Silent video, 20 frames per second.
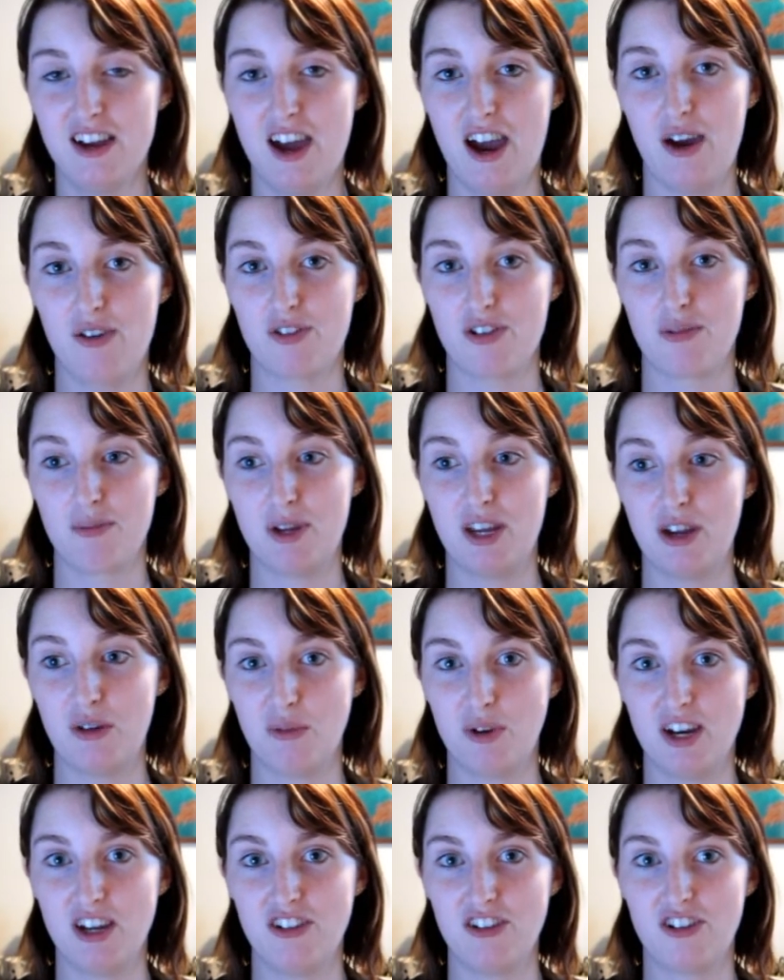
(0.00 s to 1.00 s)
after being
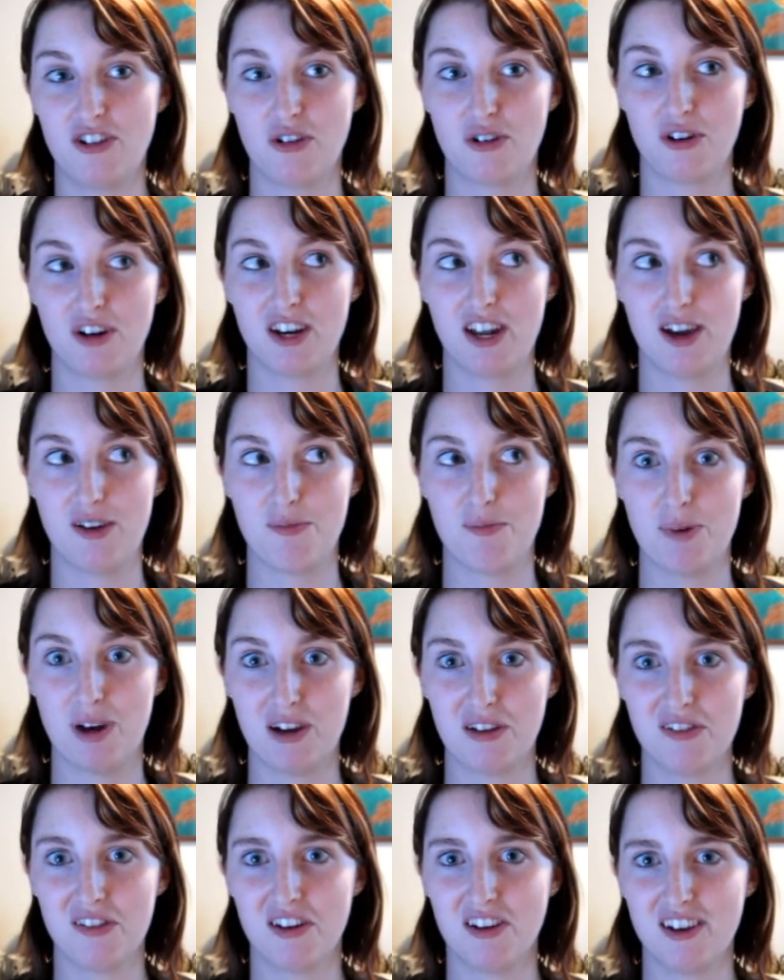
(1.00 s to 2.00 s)
wet, you're going to have
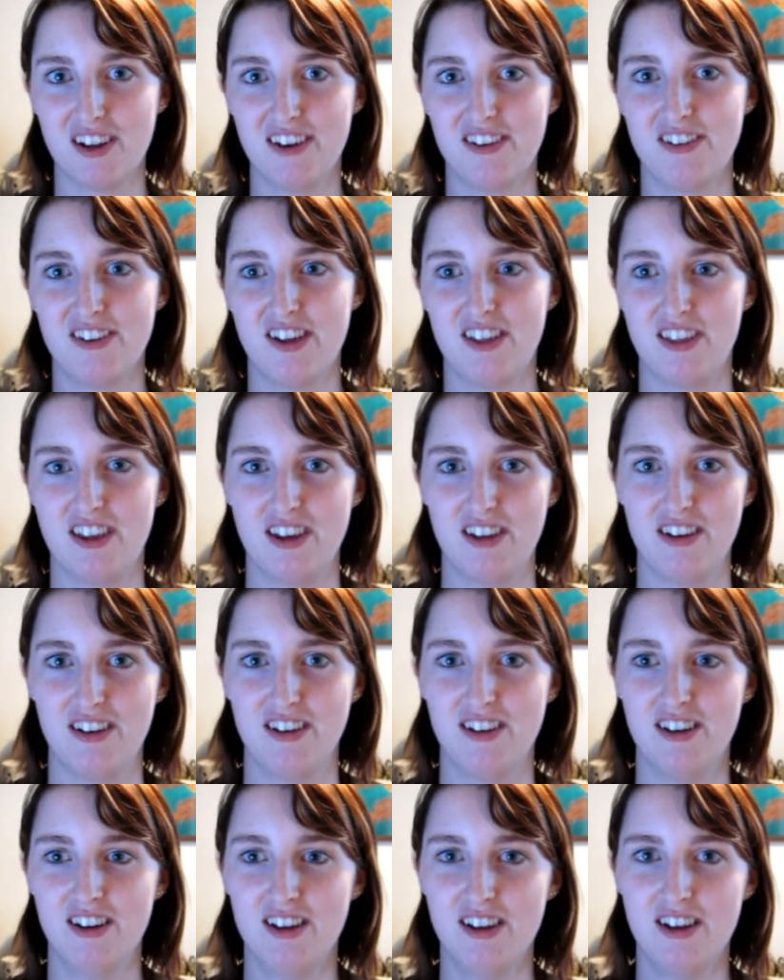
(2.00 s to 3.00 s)
bugs on it, and then